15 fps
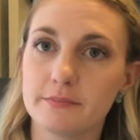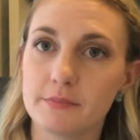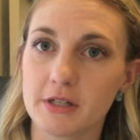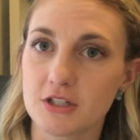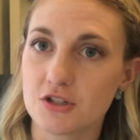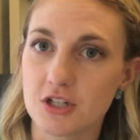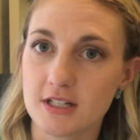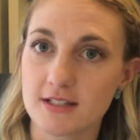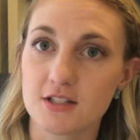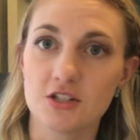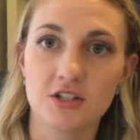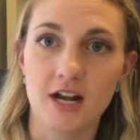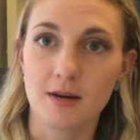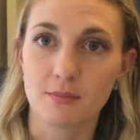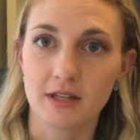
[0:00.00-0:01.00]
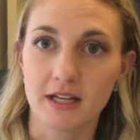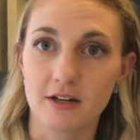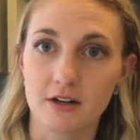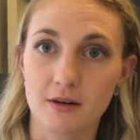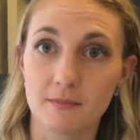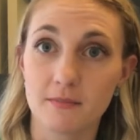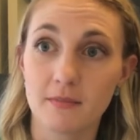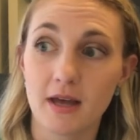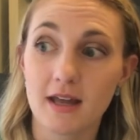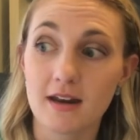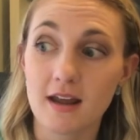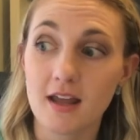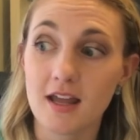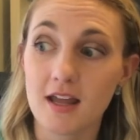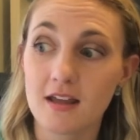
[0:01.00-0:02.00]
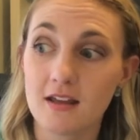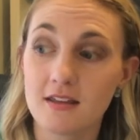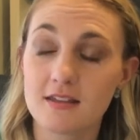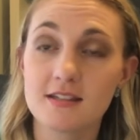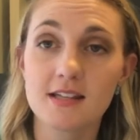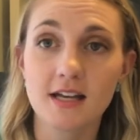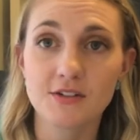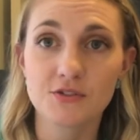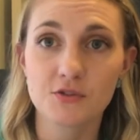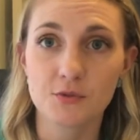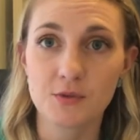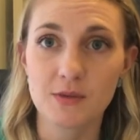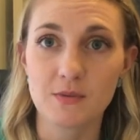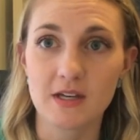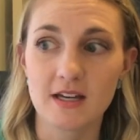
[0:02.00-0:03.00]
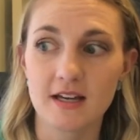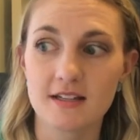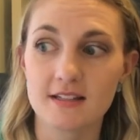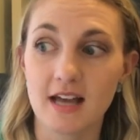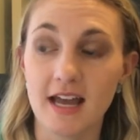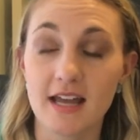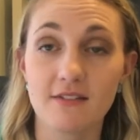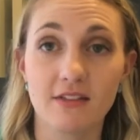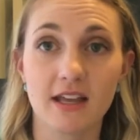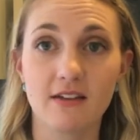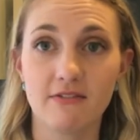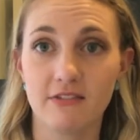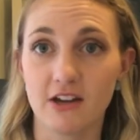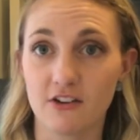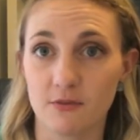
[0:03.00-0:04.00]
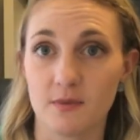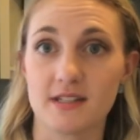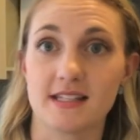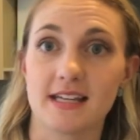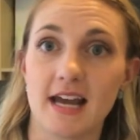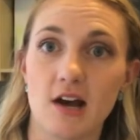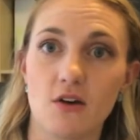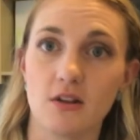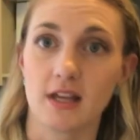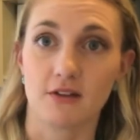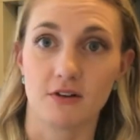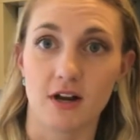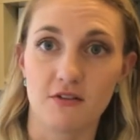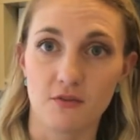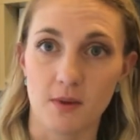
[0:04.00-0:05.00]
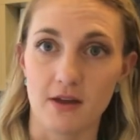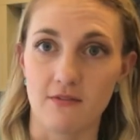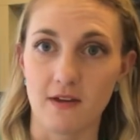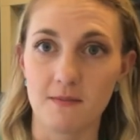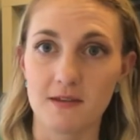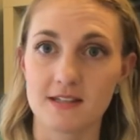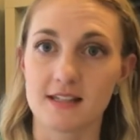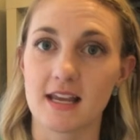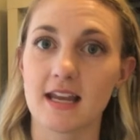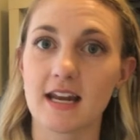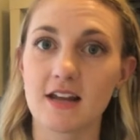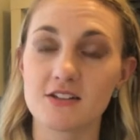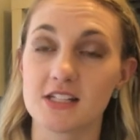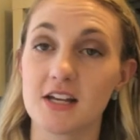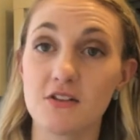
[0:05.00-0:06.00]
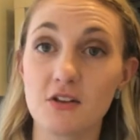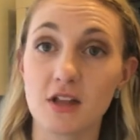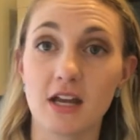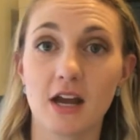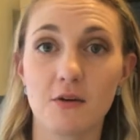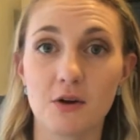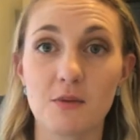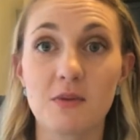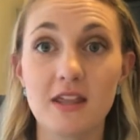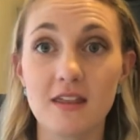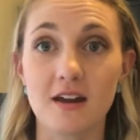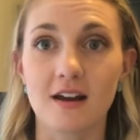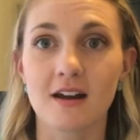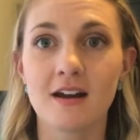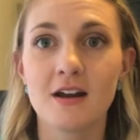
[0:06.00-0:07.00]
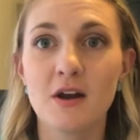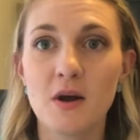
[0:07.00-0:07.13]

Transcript: But she's not a planner. And it sucks for me because I have like fear of missing out. Like whenever my family is hanging out together, like I want to be there.